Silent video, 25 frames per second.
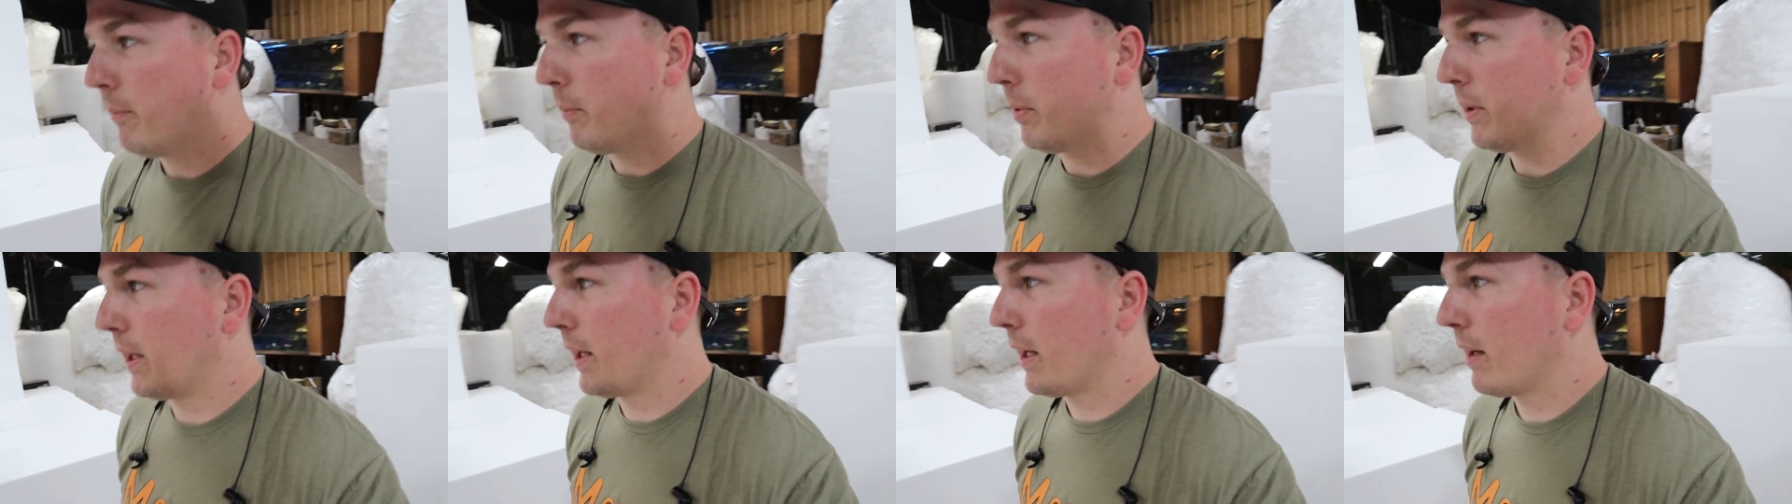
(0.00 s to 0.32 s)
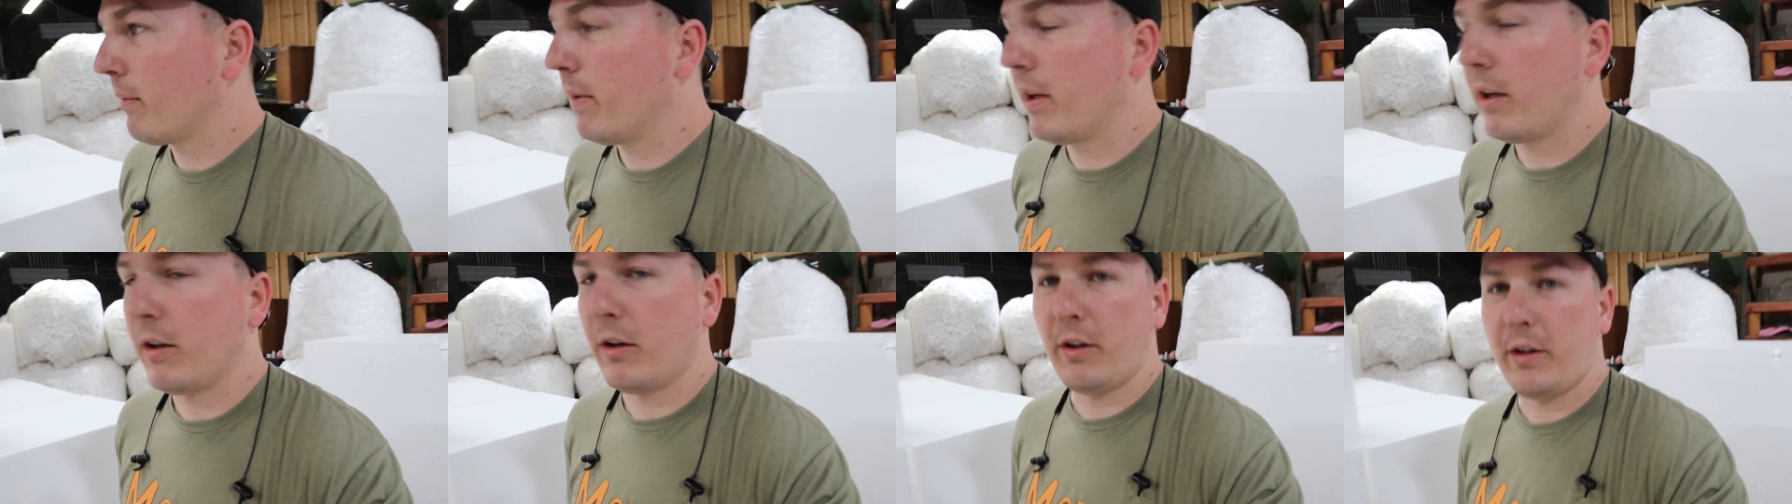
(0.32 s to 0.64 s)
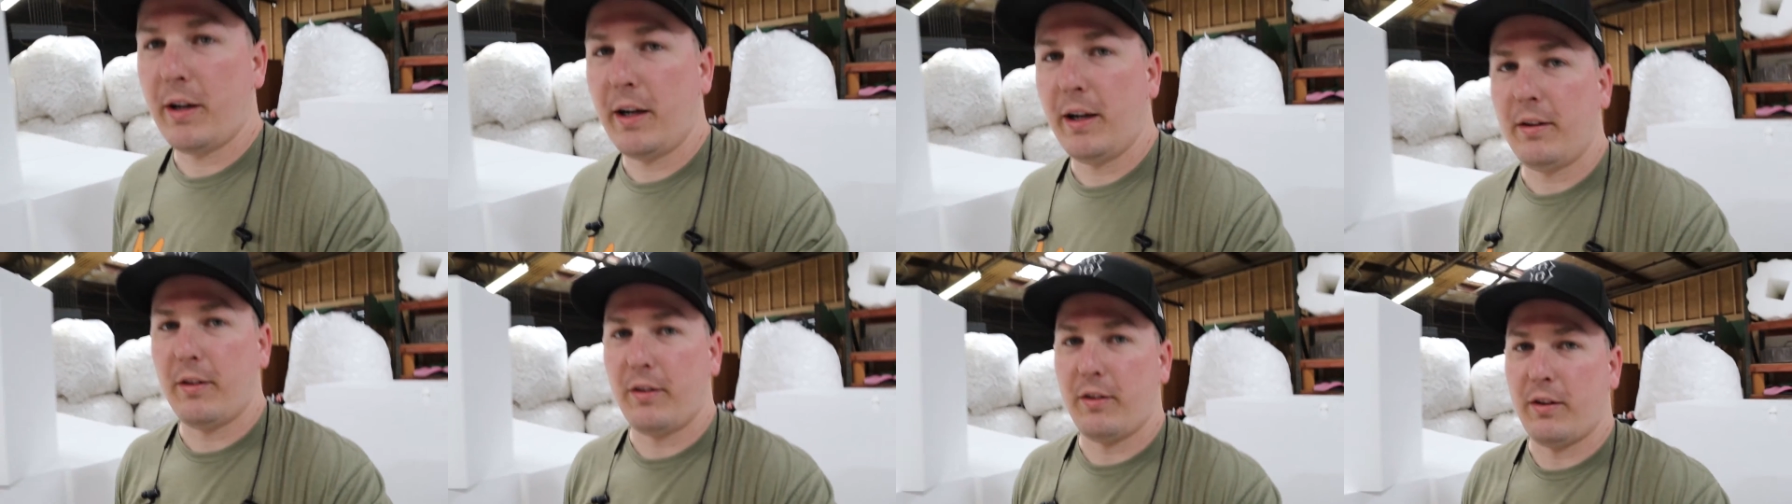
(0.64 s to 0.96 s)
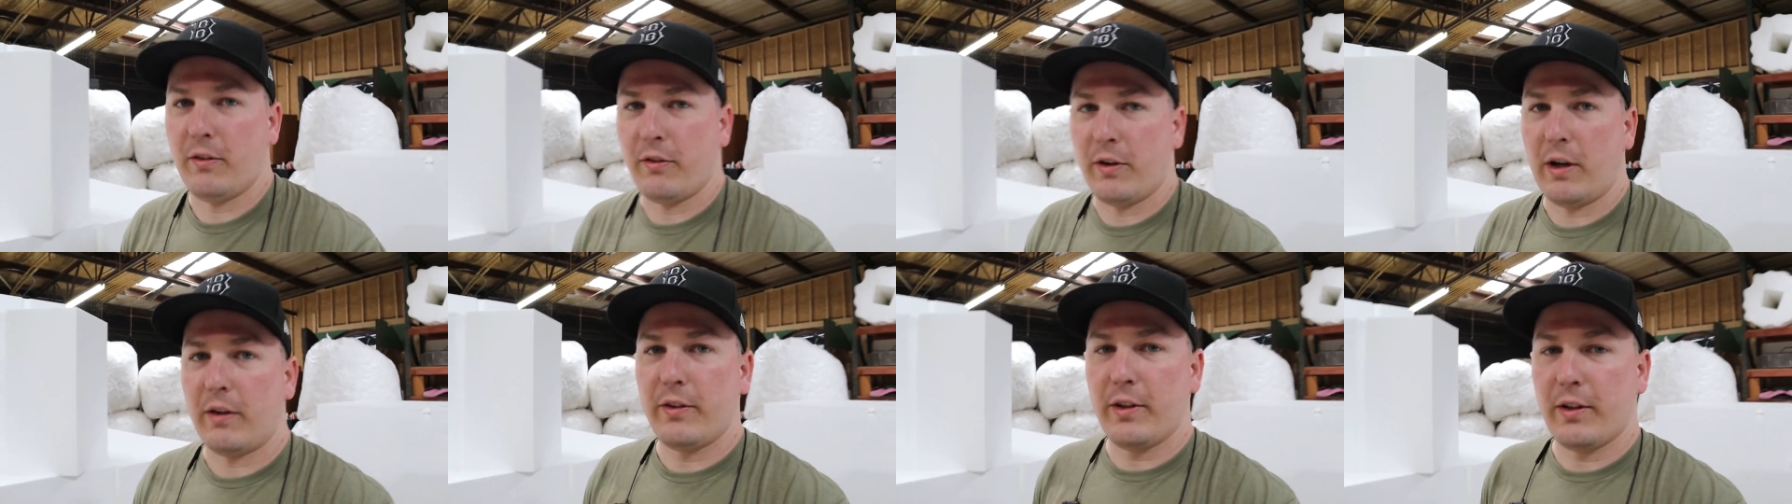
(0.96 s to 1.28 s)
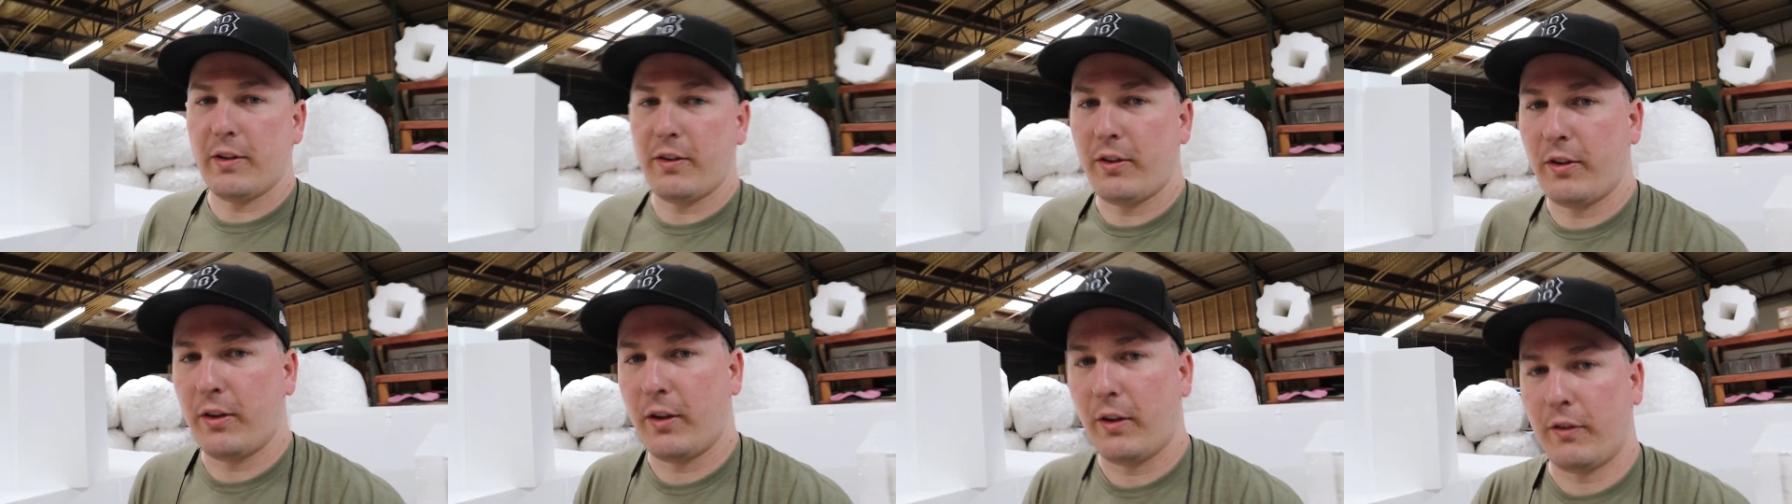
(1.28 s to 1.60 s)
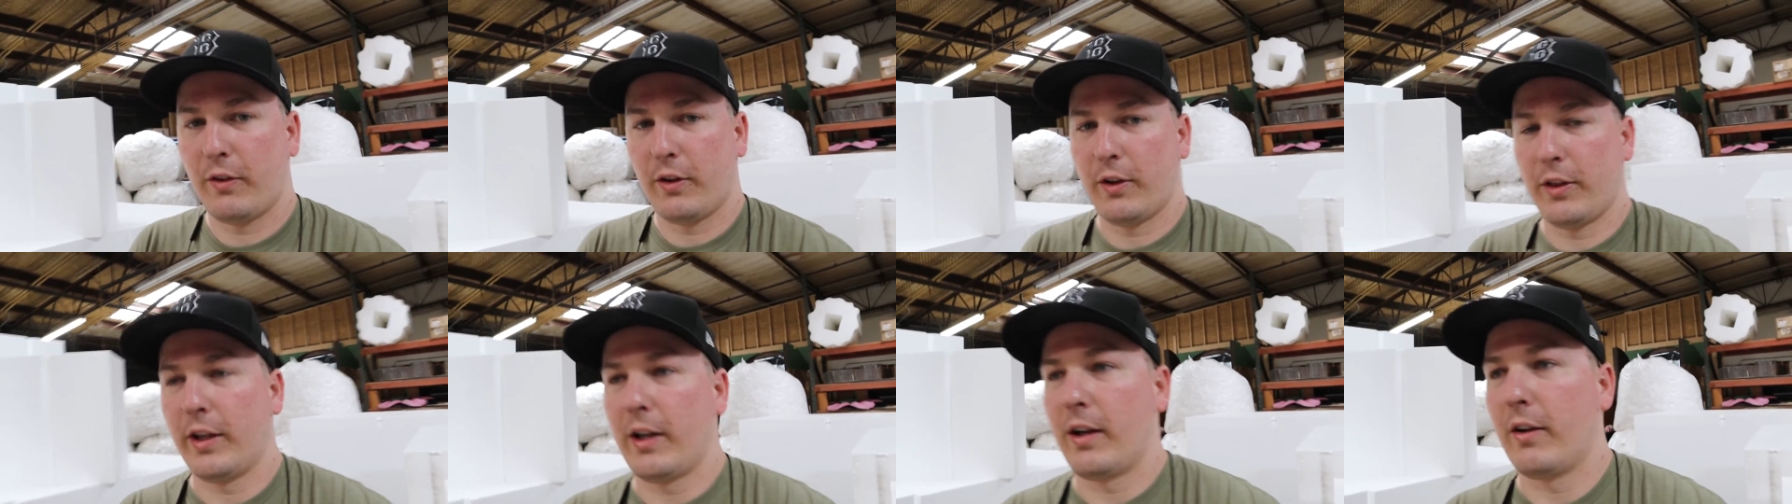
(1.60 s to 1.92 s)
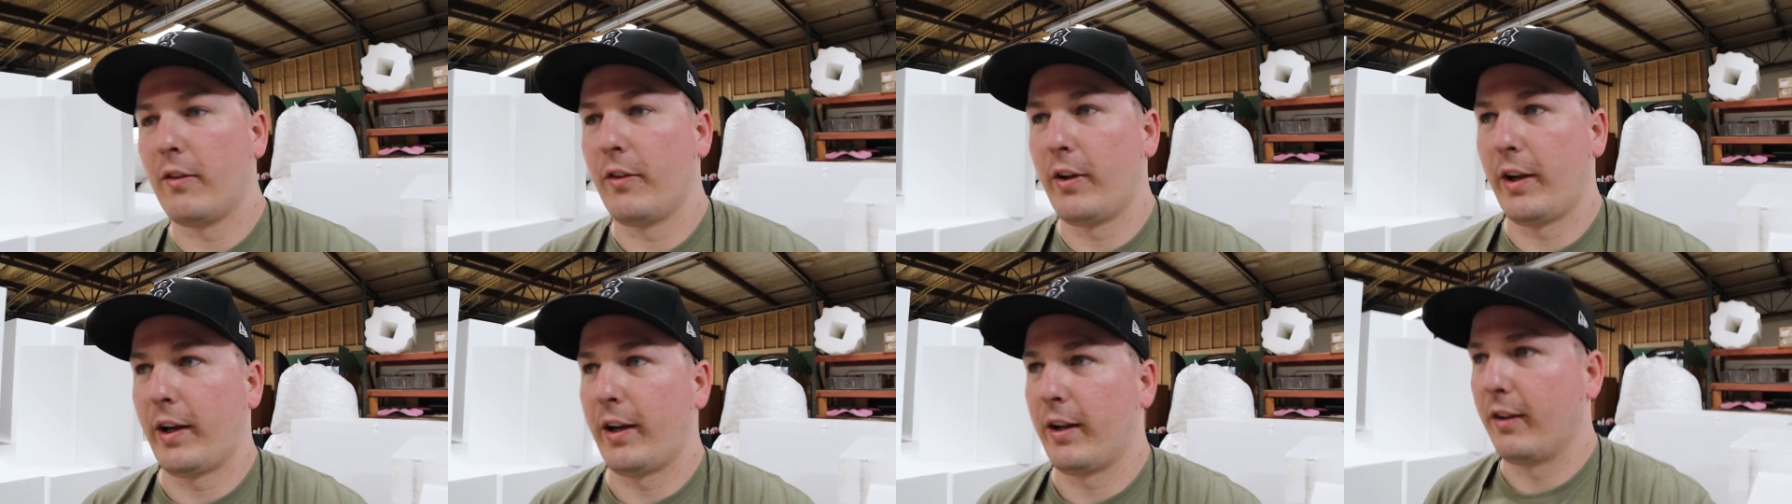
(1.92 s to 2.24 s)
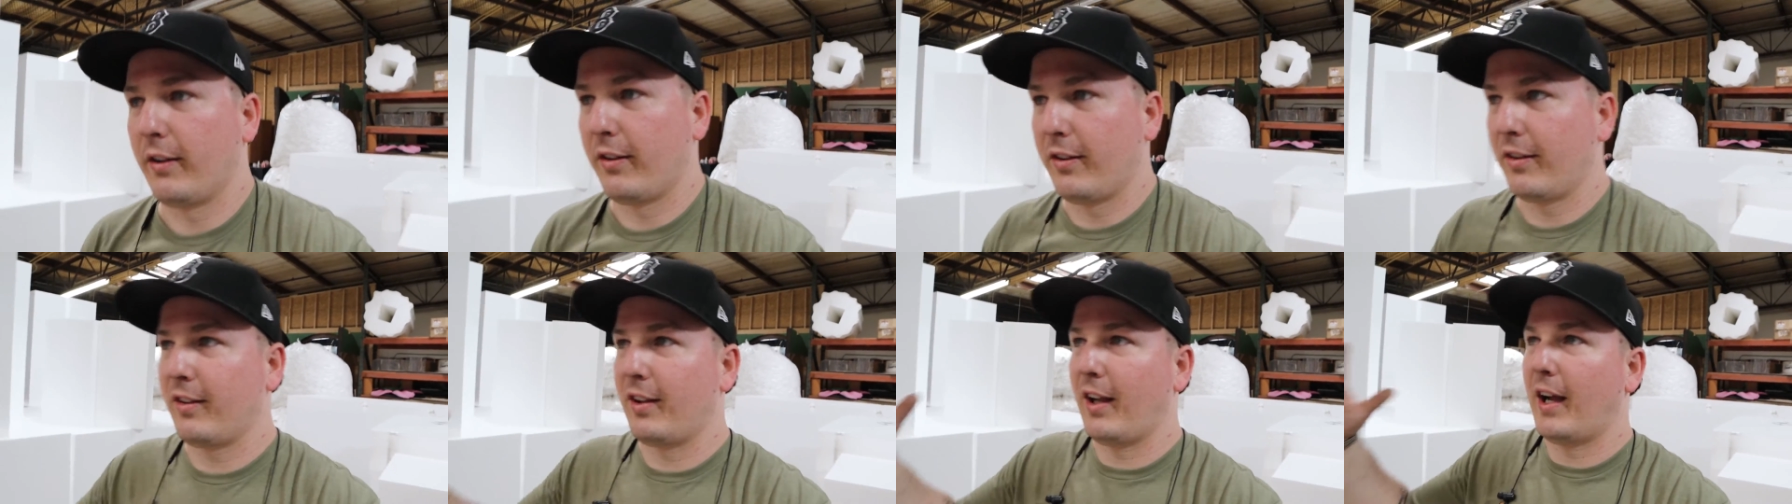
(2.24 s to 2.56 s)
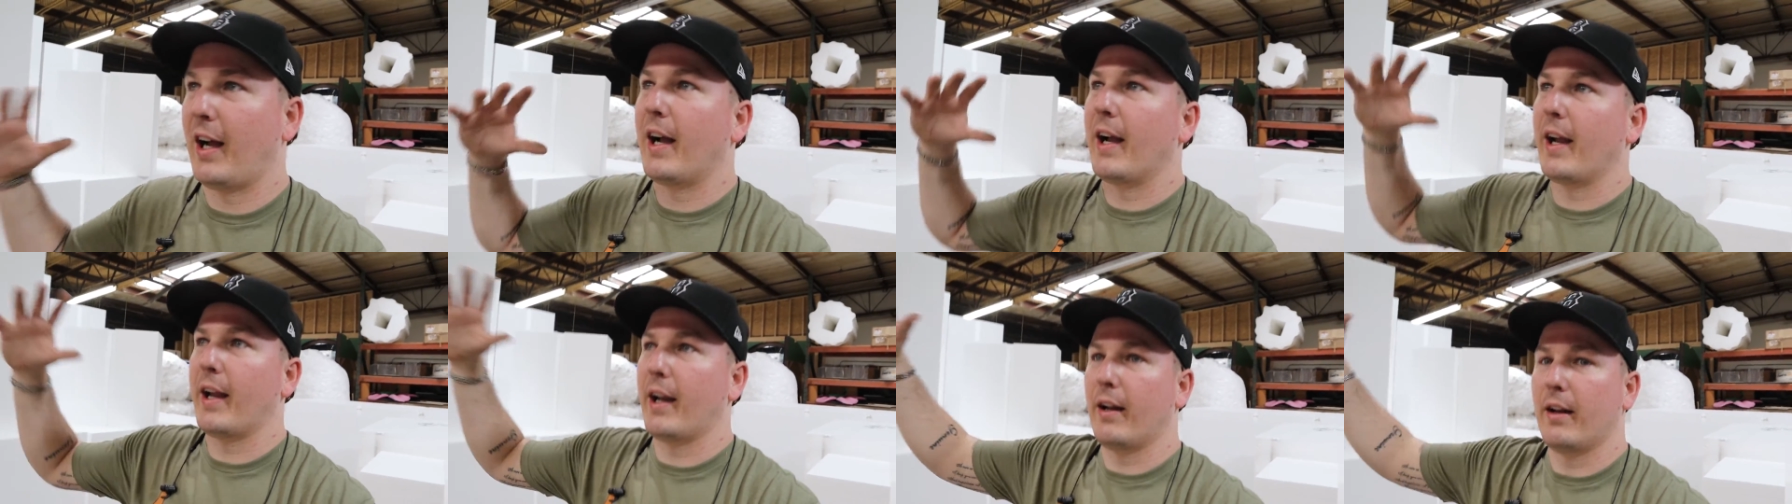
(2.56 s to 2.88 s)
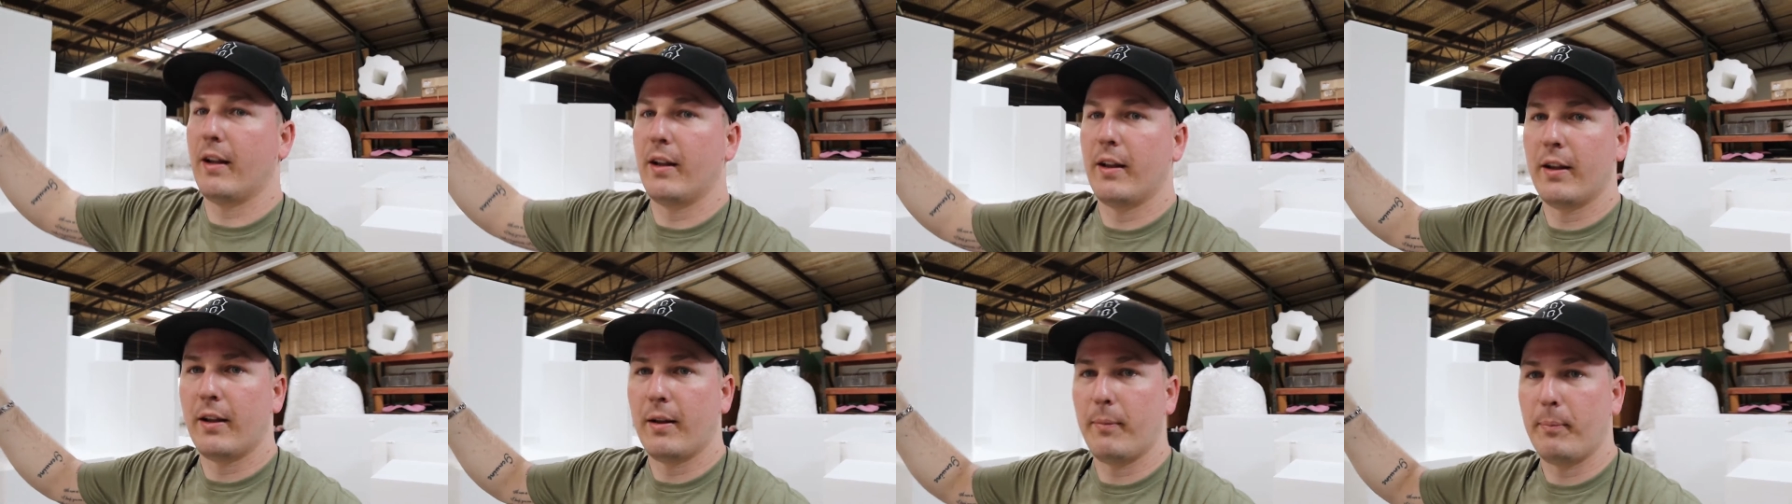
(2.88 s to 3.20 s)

But they can make all kinds of stuff. Obviously, if you think of like a sign,